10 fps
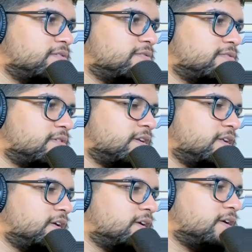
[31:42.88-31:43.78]
Rauf, right?
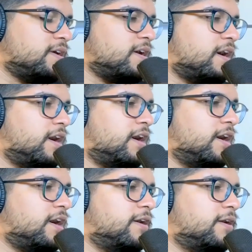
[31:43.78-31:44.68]

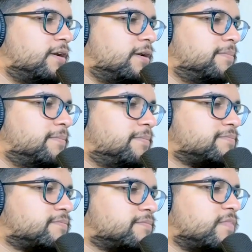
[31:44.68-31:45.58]
Um,
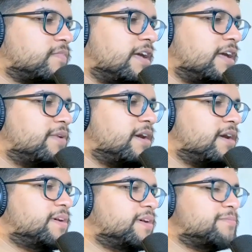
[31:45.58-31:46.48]
yeah,
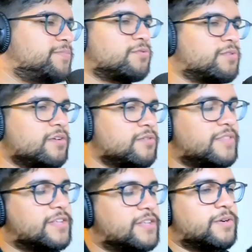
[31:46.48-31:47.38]
Muhammad Abdul Rauf.
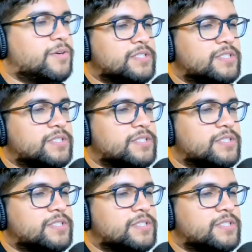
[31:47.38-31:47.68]
That's what it was.